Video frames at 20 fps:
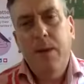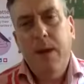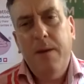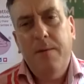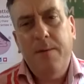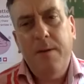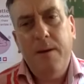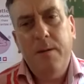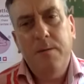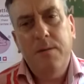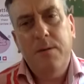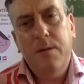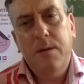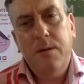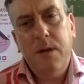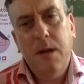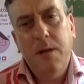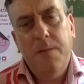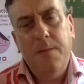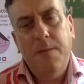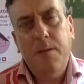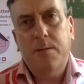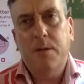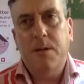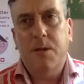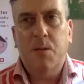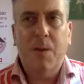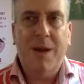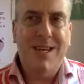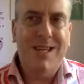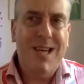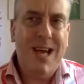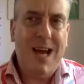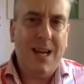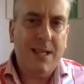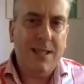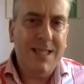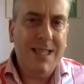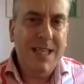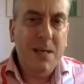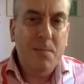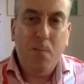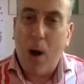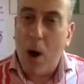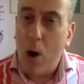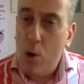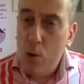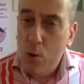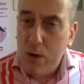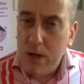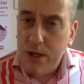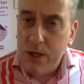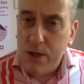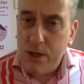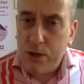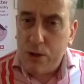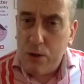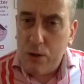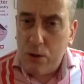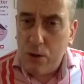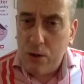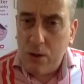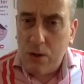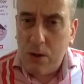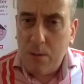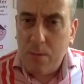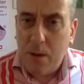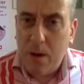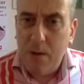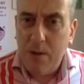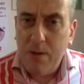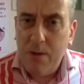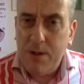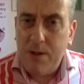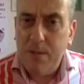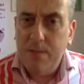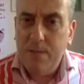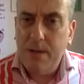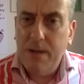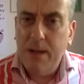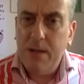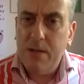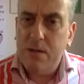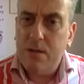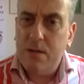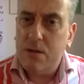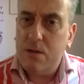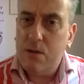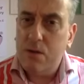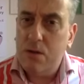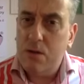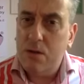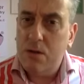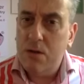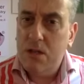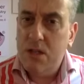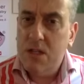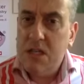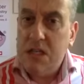if it, was, if it was a specialty Polish store, Polish convenience store.